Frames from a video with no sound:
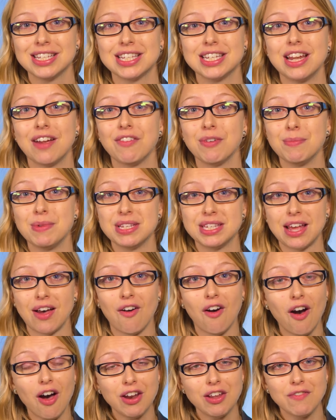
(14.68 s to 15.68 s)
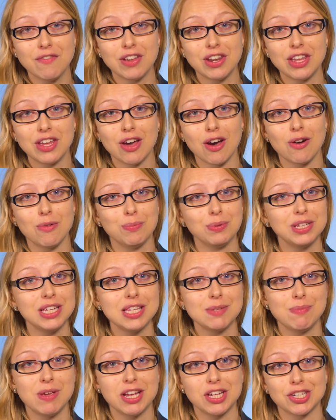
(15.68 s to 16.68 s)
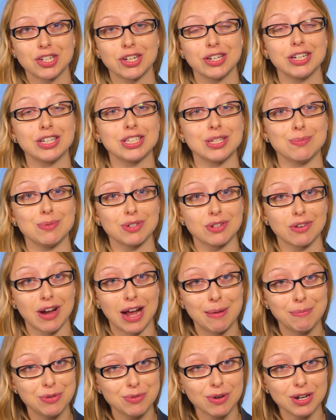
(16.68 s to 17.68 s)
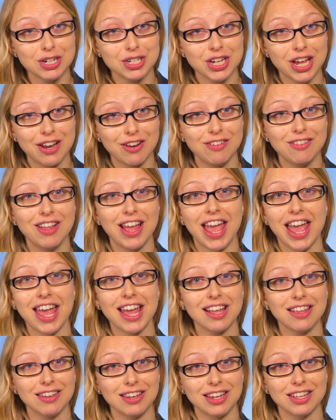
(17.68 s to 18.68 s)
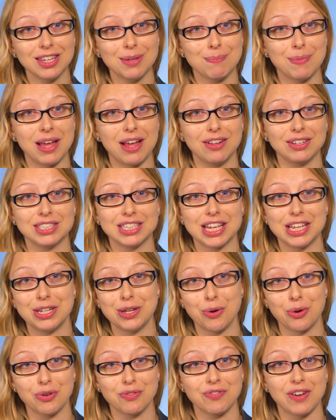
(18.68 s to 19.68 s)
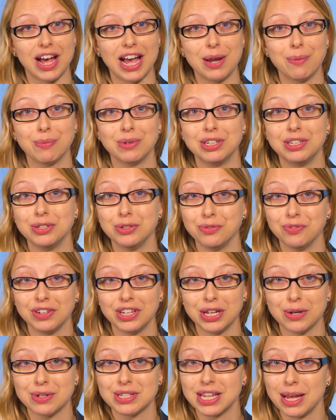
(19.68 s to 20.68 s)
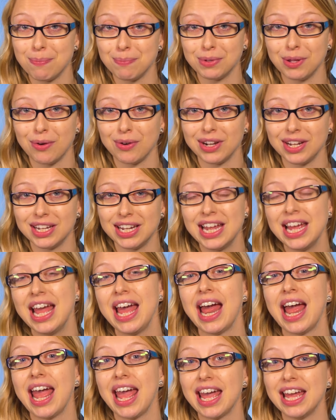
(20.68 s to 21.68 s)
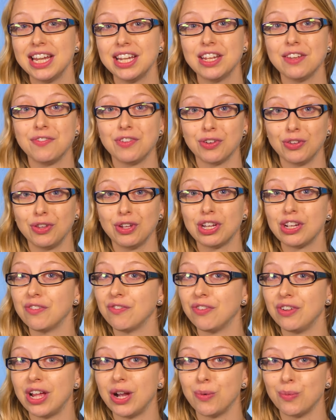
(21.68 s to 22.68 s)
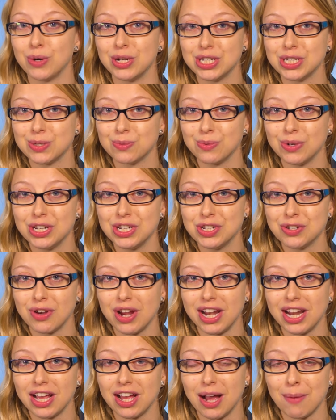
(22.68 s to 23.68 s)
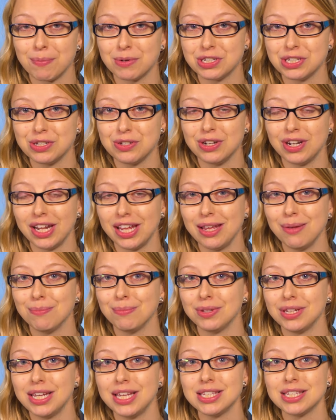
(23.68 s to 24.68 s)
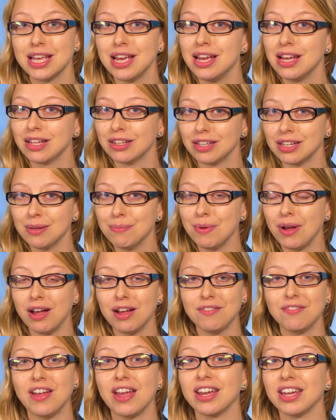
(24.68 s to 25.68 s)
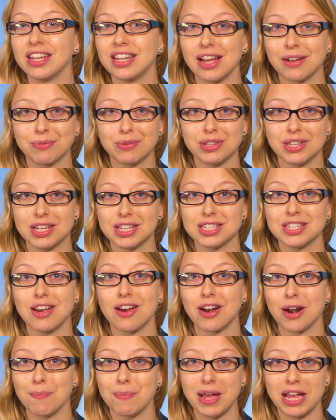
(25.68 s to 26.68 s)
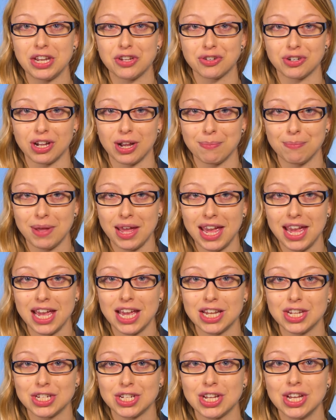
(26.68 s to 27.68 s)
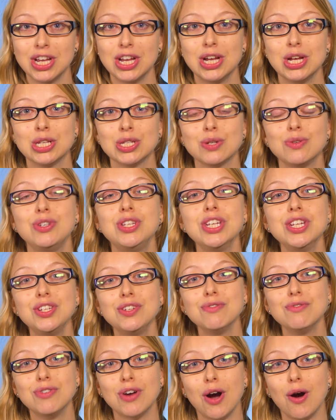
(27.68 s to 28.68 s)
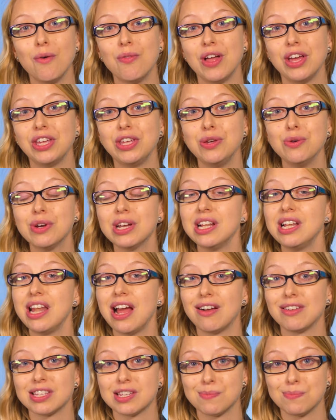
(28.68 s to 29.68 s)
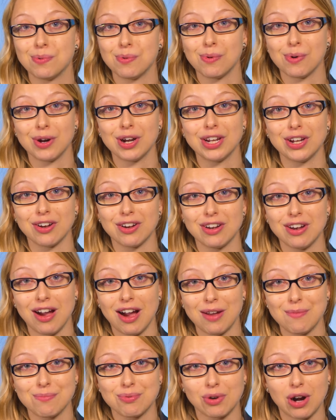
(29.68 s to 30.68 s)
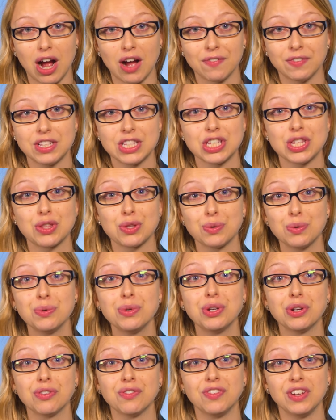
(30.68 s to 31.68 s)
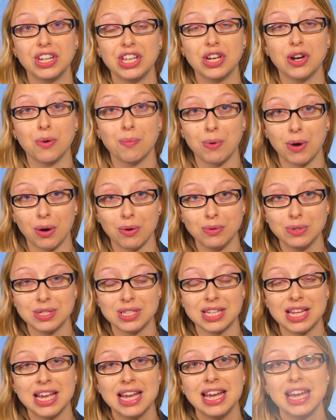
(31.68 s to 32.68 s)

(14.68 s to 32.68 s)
To never miss out on a video, please make sure you're subscribed to our channel and click on the bell to get notified when a new video is uploaded. And if you're looking for that one-to-one -one training opportunity, please click above and connect with us on our Patreon page. So did you know that you can now support your nonprofits through your video posts?